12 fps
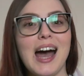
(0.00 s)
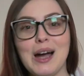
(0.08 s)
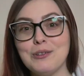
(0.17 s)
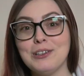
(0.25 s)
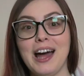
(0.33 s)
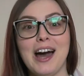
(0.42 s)

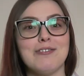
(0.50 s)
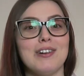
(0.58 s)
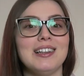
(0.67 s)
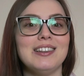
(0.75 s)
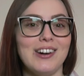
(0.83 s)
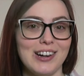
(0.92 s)
I will have
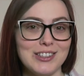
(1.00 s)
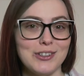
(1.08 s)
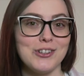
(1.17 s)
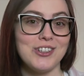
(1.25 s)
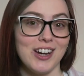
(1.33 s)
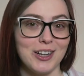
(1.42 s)
a lot
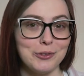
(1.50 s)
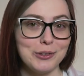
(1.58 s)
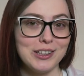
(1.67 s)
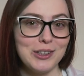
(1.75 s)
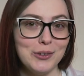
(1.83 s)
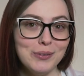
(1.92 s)
to share
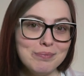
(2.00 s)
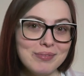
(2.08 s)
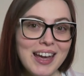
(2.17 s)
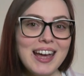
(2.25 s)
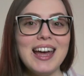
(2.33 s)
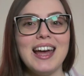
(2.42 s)
with you
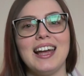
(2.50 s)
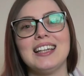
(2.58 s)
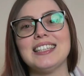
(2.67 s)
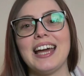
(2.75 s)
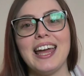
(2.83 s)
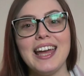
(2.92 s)

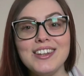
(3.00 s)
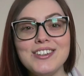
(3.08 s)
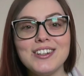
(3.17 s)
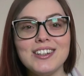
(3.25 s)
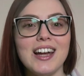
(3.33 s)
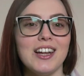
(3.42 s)
as I
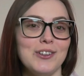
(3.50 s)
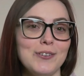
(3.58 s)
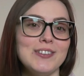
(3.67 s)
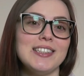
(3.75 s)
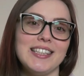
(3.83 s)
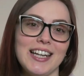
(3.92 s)
entered a
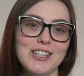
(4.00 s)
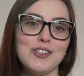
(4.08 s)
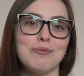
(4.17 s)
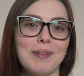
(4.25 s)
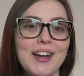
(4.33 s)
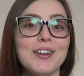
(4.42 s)
new stage
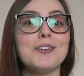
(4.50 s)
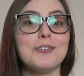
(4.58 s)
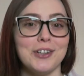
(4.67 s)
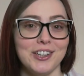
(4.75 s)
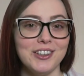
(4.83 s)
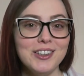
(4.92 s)
of my
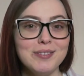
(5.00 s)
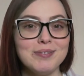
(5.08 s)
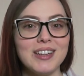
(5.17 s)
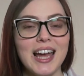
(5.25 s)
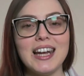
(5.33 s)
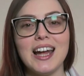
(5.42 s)
career,
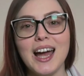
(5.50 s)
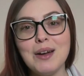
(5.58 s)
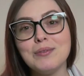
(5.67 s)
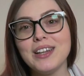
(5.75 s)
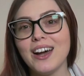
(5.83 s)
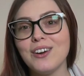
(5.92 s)
and
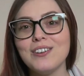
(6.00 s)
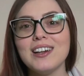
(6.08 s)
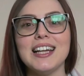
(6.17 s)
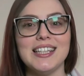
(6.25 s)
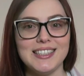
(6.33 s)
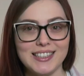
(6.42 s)
I'm now
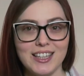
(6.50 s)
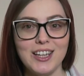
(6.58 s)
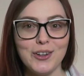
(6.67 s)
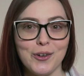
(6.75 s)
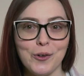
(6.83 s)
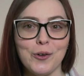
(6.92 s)
a
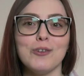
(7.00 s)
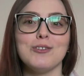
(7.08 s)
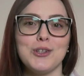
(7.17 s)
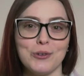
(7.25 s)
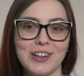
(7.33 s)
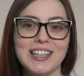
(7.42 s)
CEO
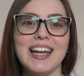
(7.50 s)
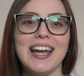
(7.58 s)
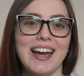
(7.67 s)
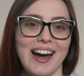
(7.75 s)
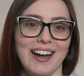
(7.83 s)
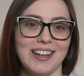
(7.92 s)
of Droid
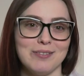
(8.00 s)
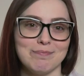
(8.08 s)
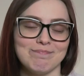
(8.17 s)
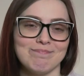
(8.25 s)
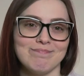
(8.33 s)
AI.